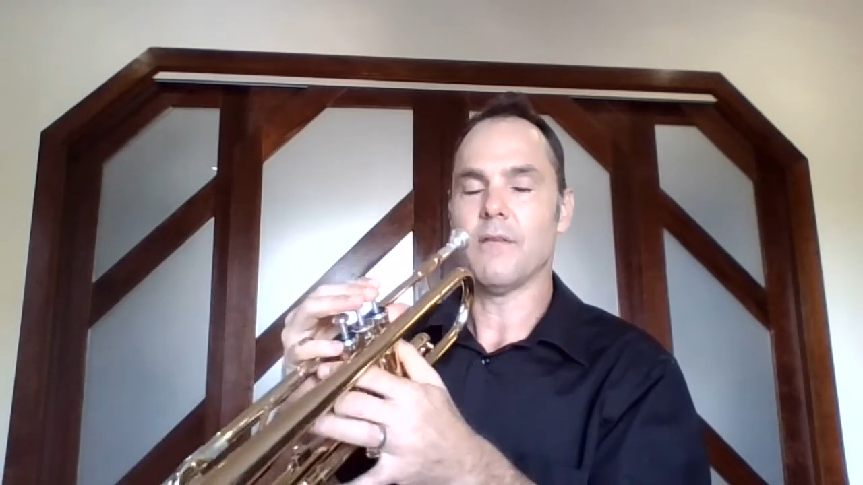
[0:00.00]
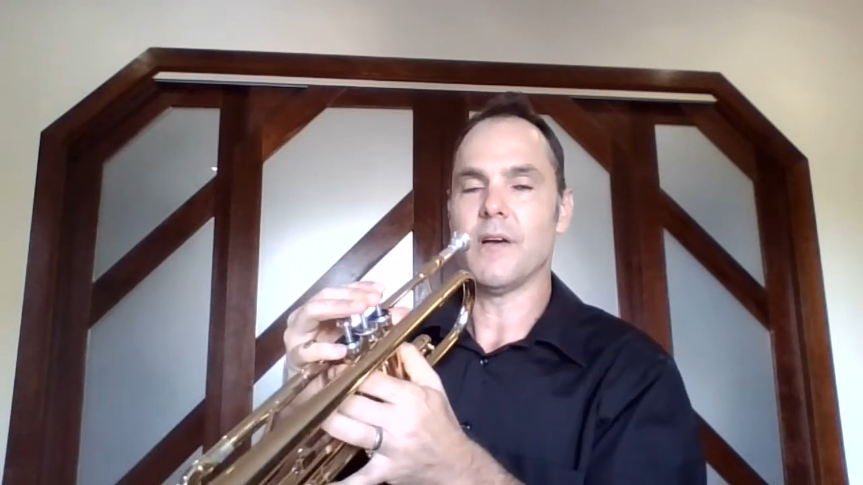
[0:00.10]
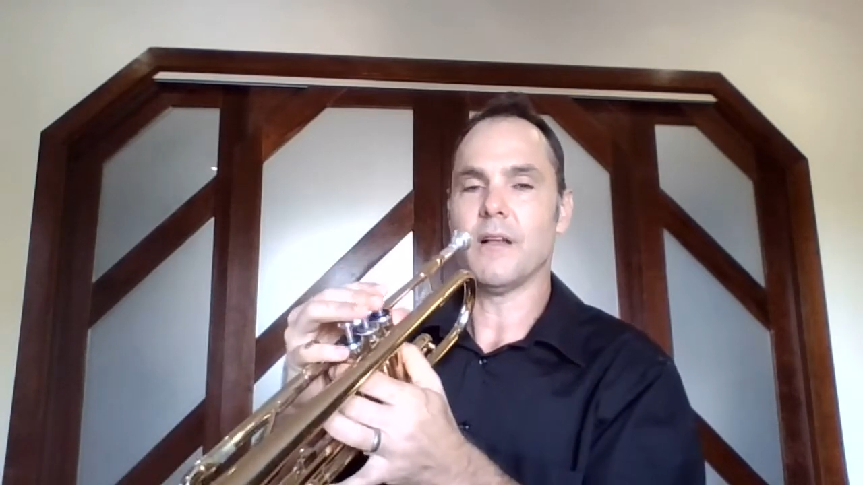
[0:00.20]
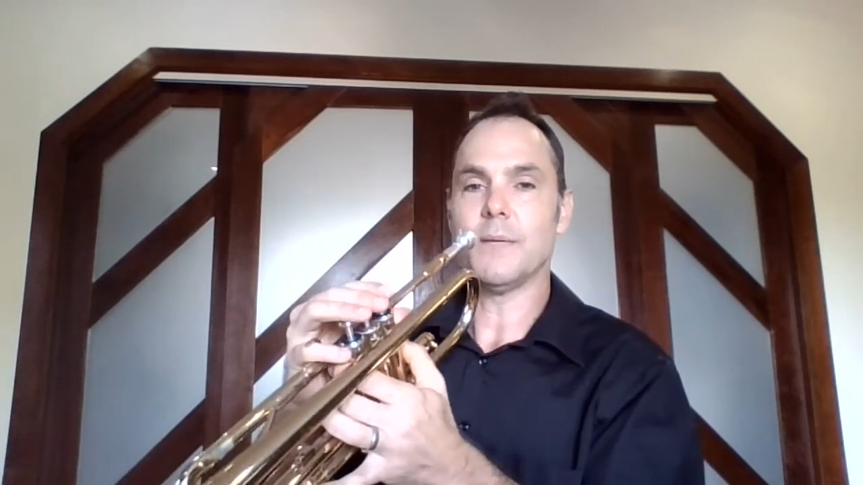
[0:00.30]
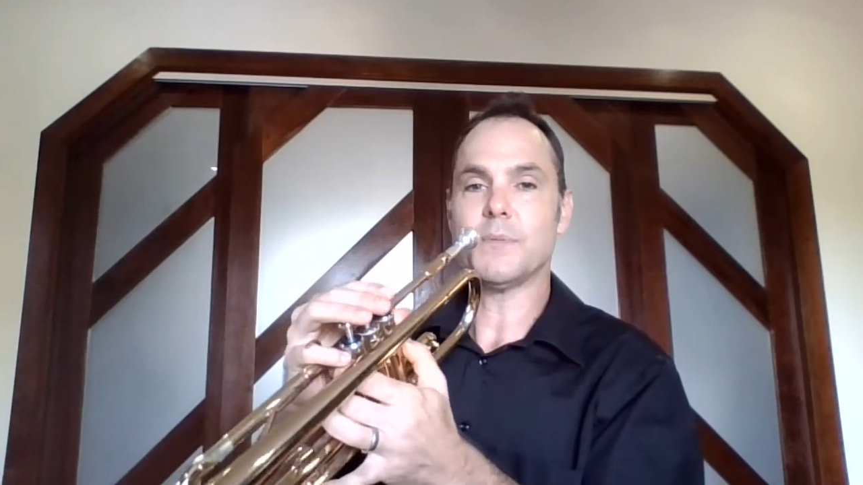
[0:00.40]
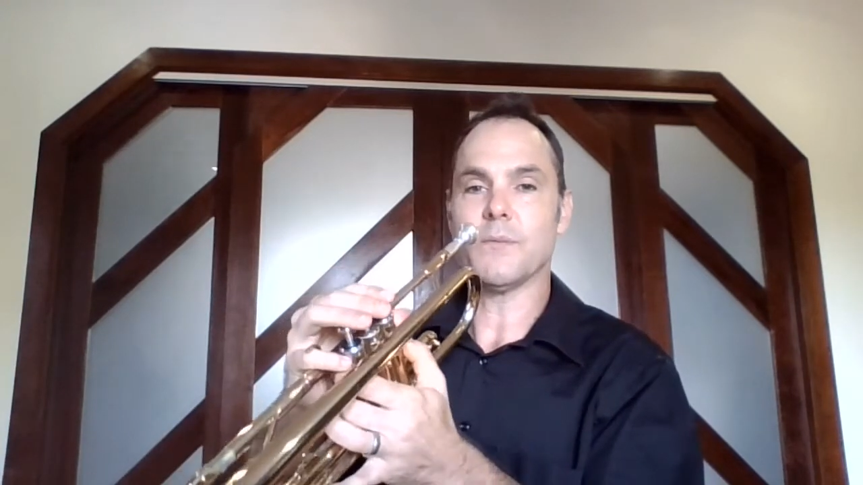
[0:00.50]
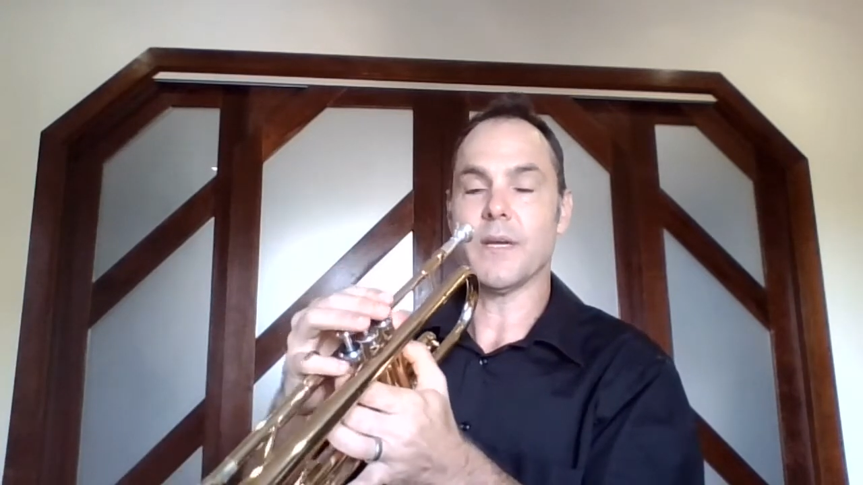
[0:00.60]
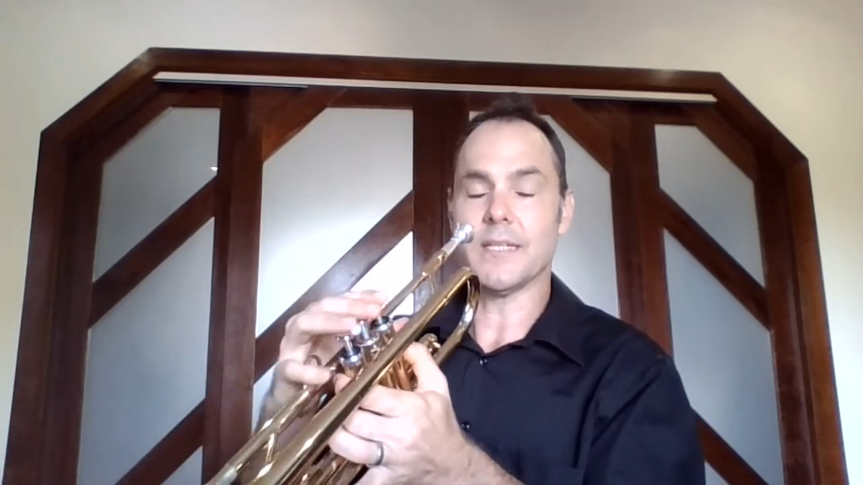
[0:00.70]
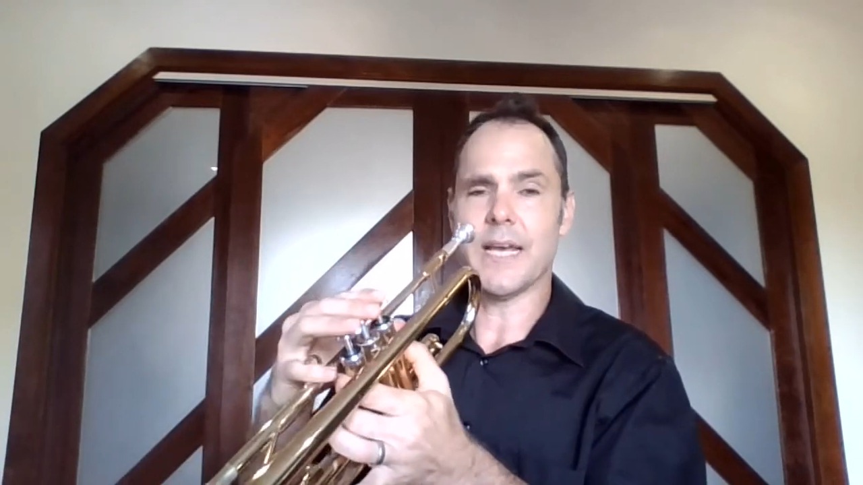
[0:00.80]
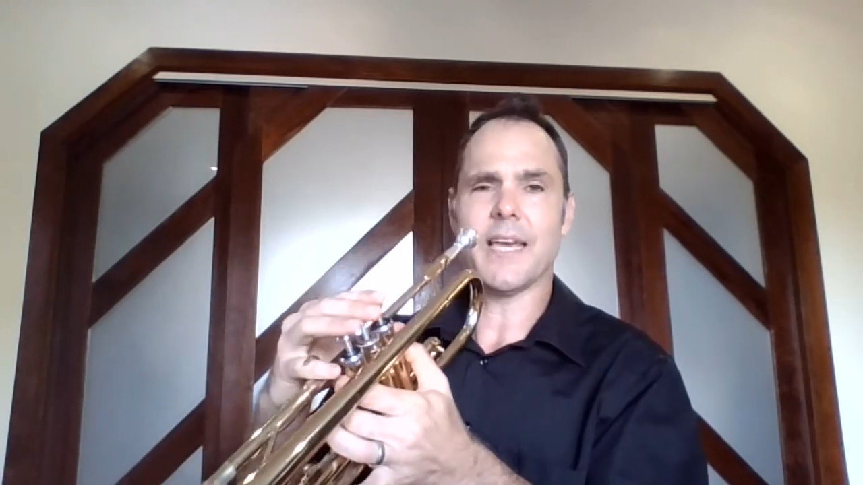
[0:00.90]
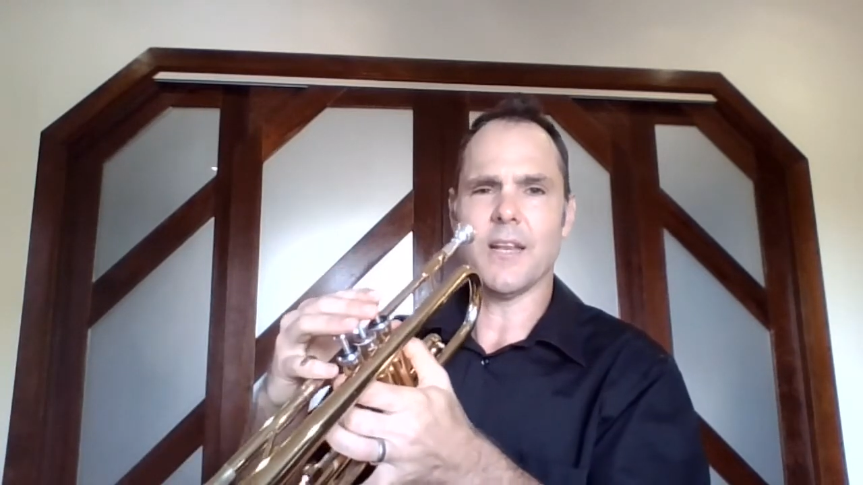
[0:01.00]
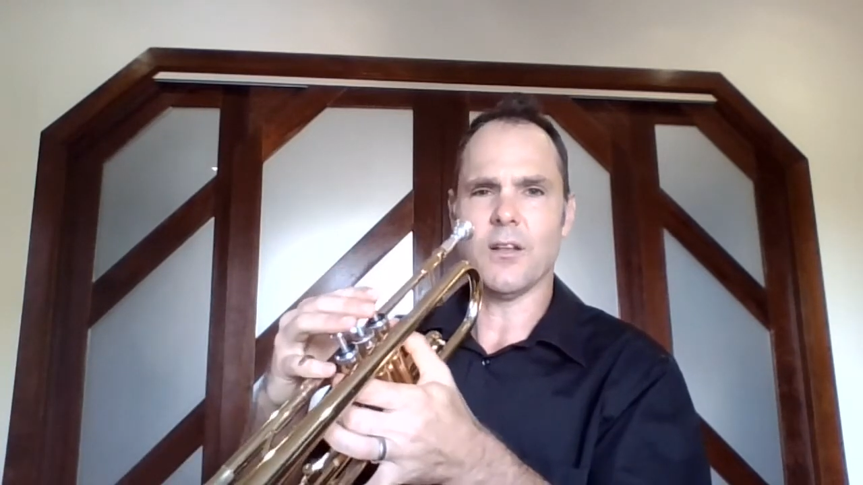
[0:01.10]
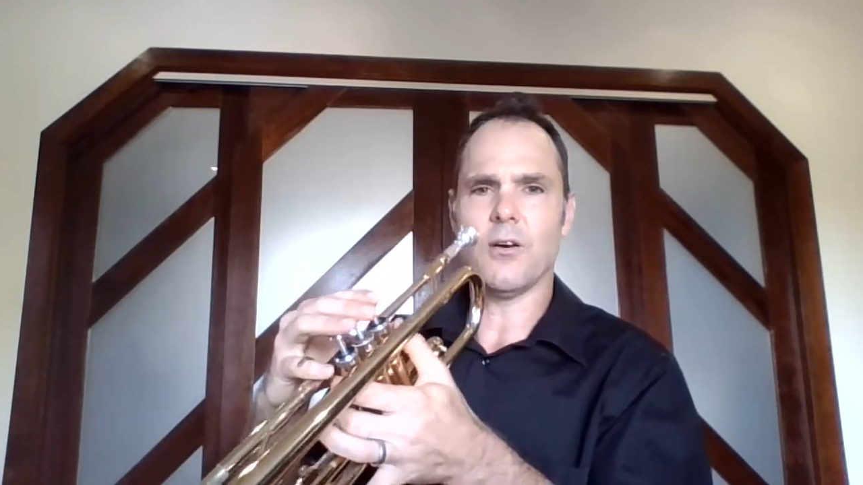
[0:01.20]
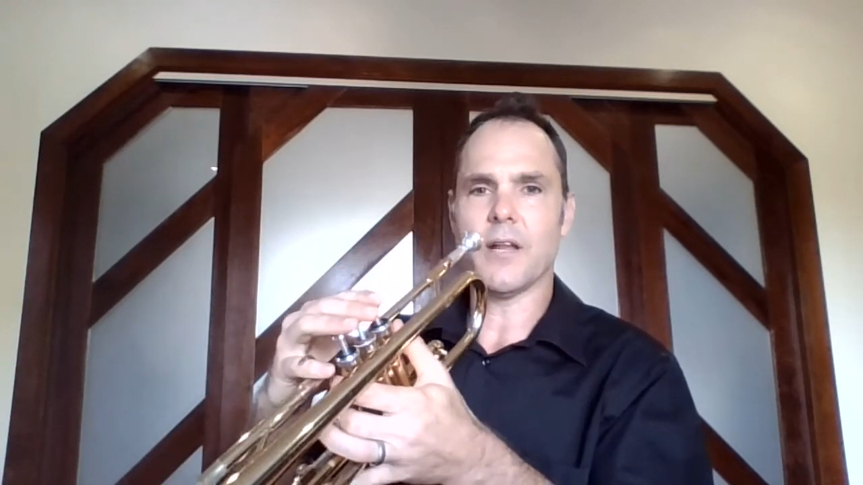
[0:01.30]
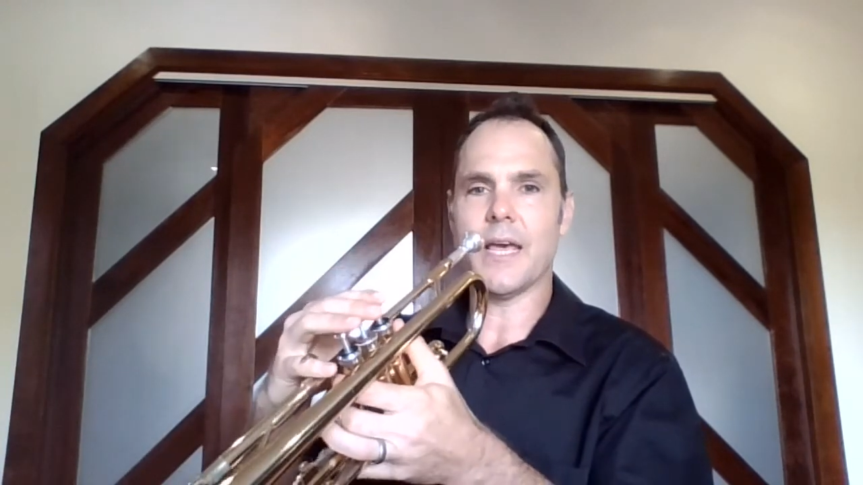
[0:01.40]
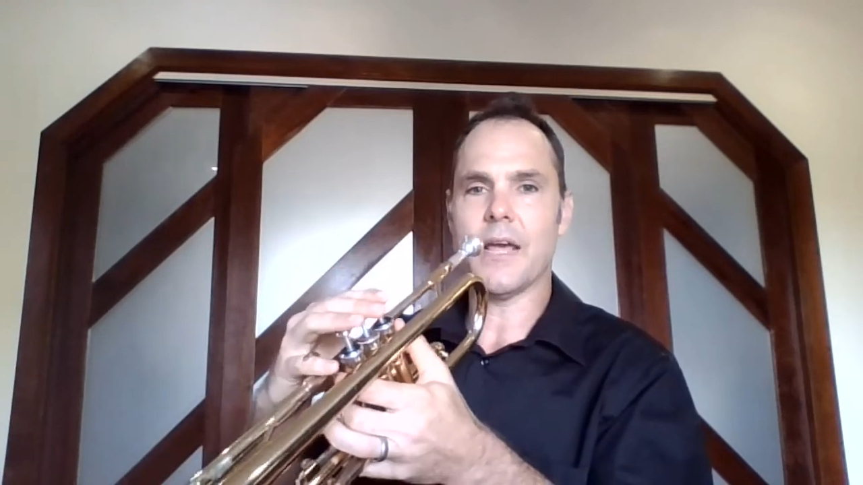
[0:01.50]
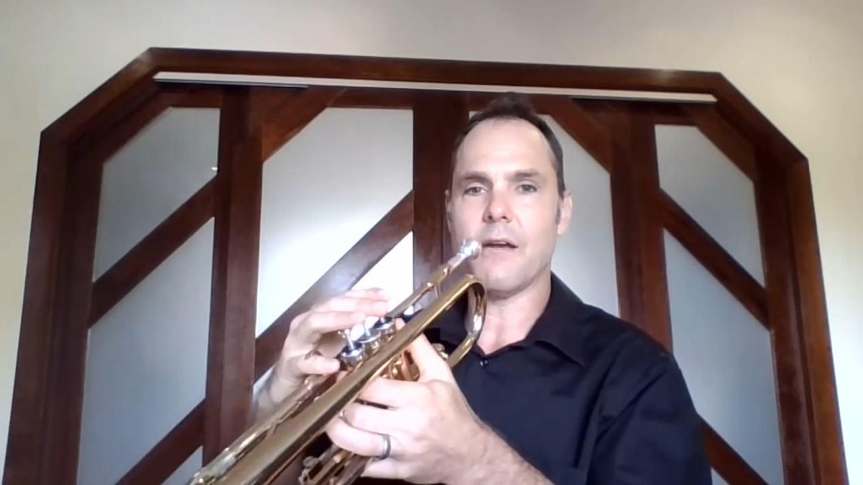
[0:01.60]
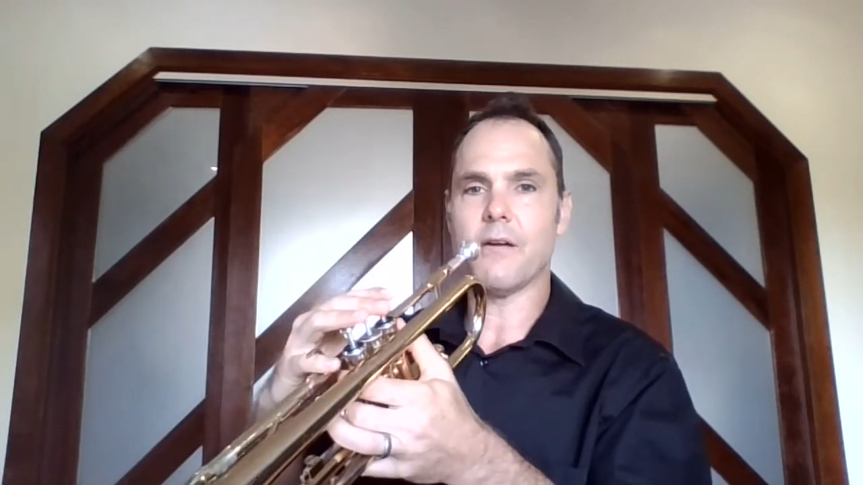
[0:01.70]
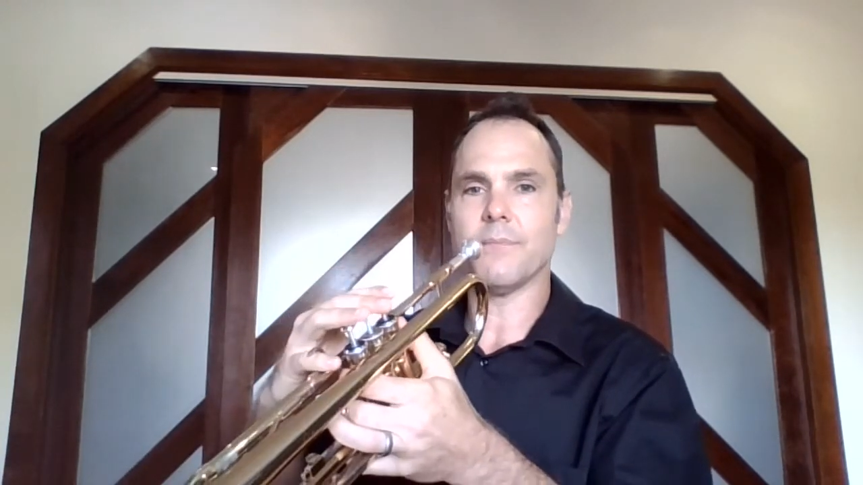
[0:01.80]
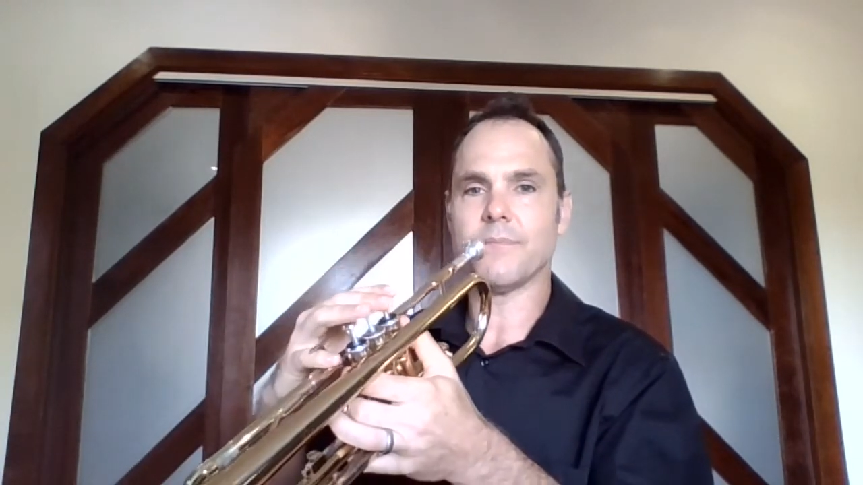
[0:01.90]
lips, and we can take in a lot of
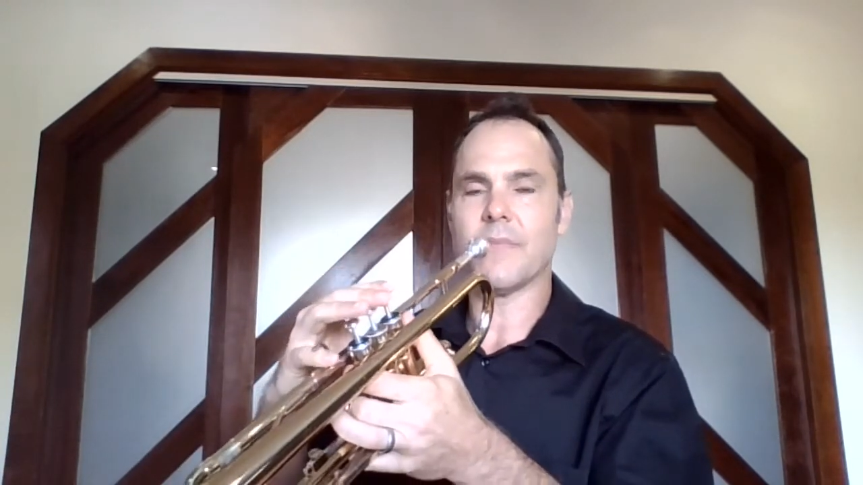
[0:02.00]
air.